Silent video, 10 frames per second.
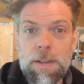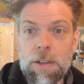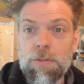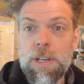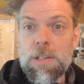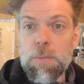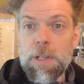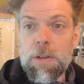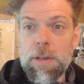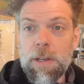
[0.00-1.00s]
Now, the reason we're
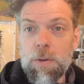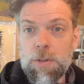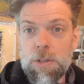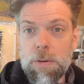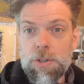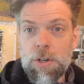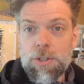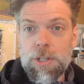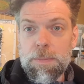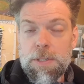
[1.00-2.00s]
doing it all to do with
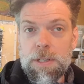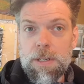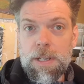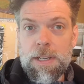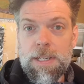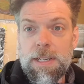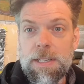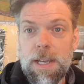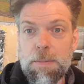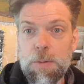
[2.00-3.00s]
Josh Gibson is his
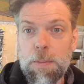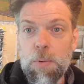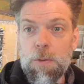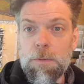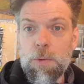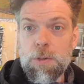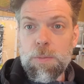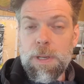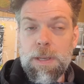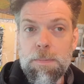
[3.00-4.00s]
name has been put forward
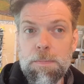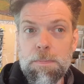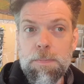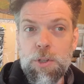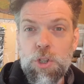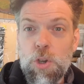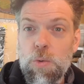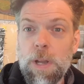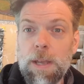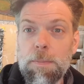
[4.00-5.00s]
to be the new
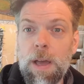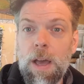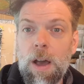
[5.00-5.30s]
name